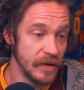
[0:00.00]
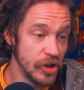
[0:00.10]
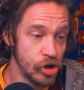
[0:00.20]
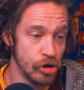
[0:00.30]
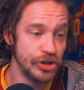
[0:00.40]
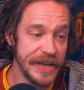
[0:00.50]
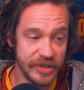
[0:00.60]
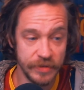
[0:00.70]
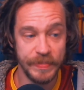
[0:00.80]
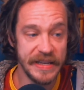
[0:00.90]

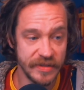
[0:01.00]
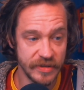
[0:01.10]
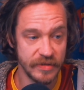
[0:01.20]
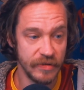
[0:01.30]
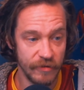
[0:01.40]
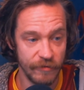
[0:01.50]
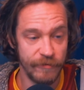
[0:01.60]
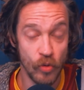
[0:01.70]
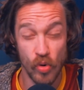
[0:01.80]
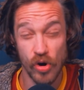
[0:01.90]
negotiation piece
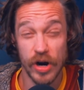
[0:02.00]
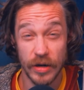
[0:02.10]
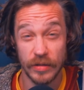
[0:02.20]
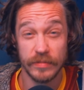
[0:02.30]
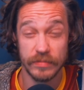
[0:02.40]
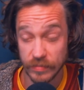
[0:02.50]
for